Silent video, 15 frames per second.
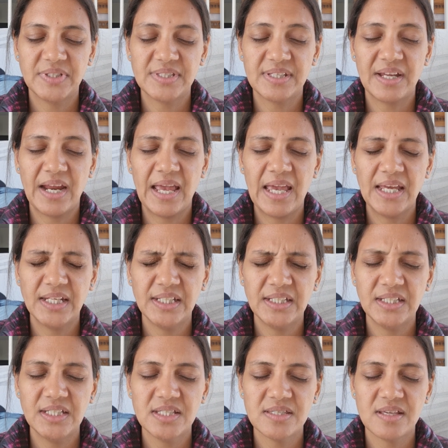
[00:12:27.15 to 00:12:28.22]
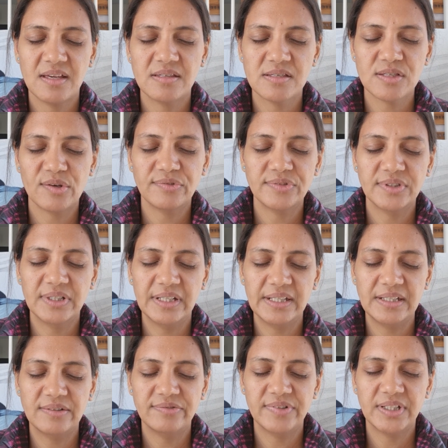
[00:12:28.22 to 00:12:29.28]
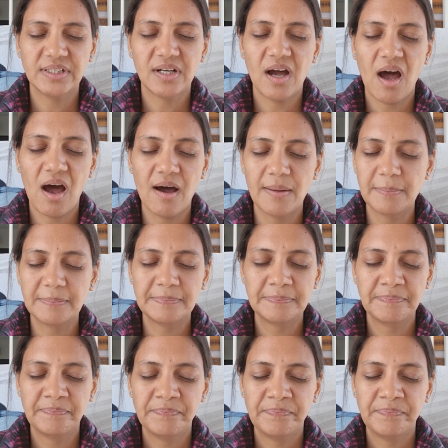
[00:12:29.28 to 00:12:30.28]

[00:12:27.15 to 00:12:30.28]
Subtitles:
Is there any sense of relief and calm,